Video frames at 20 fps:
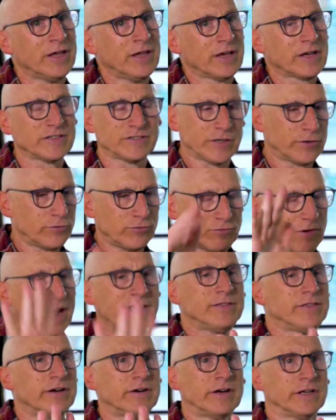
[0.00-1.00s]
because they're
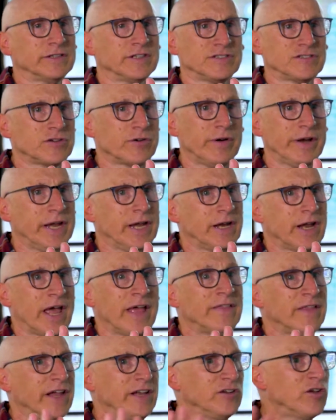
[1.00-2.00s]
right there on the screen
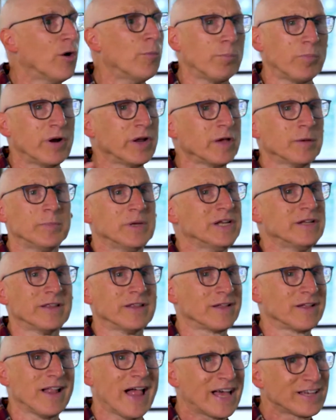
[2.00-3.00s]
and they don't bring them into
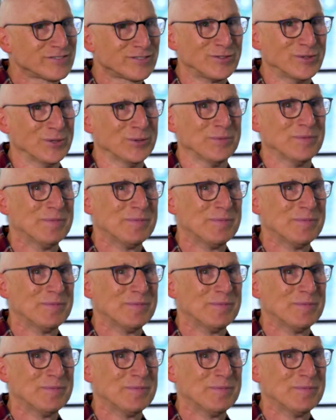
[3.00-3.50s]
the classroom.